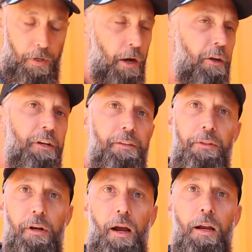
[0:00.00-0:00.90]
underneath
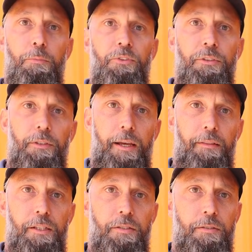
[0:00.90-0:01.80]
their arms
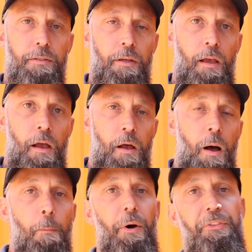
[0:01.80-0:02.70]
like this.
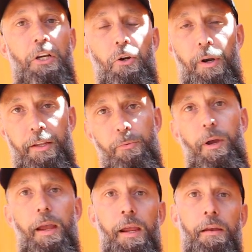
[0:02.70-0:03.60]
But the correct
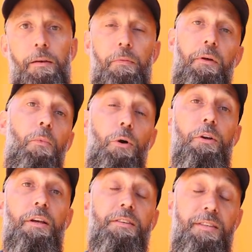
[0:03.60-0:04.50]
way, the
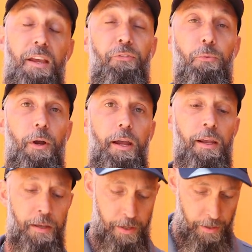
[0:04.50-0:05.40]
more safer way,